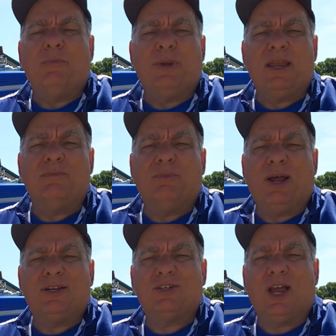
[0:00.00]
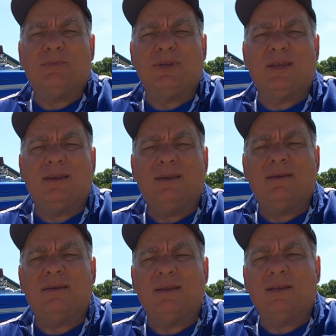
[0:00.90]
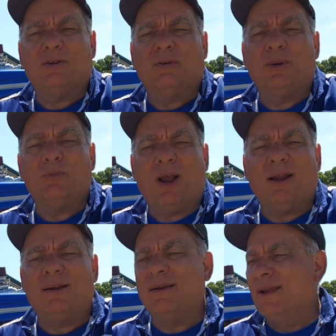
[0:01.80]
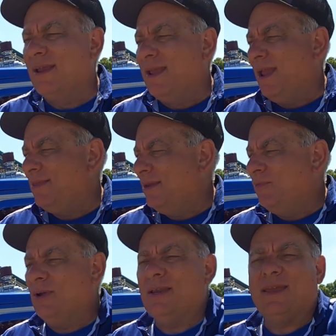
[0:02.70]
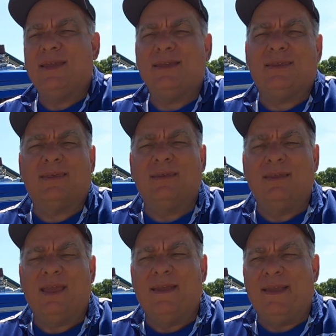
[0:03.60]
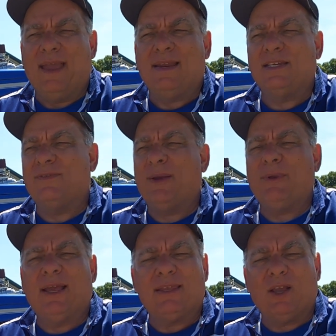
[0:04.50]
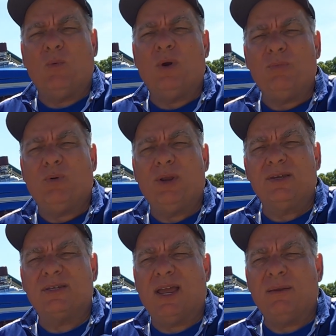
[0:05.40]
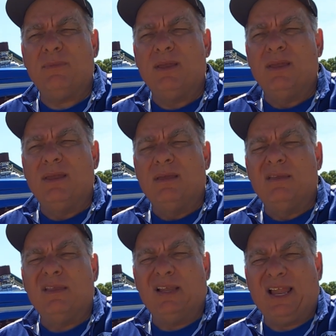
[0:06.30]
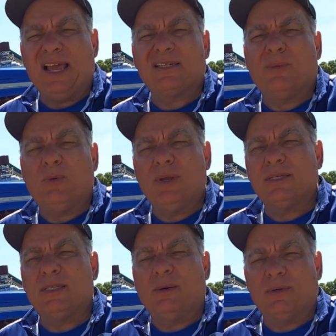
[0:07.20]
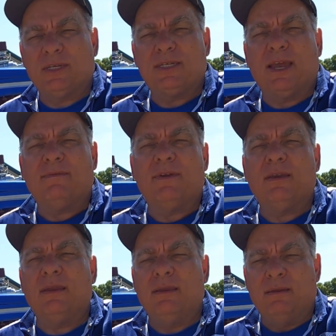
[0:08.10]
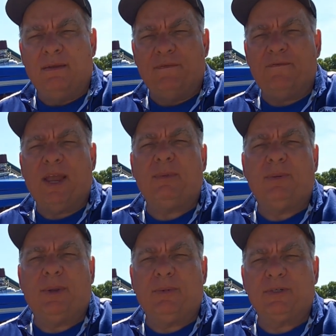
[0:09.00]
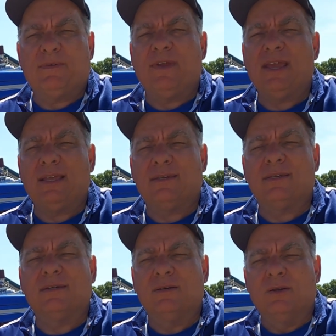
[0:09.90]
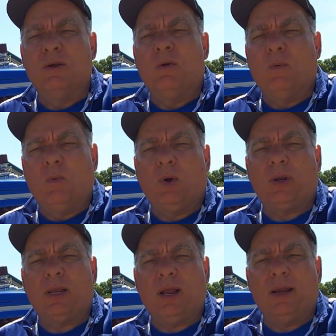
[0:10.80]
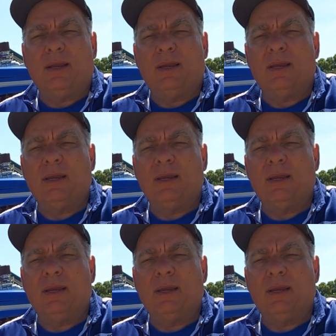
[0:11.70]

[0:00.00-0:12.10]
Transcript: paint and body shop did in Greenbrier, and then what Heath and his family. I think at one point in time, in the last couple of weeks, there were 7 family members of Heath's working on it.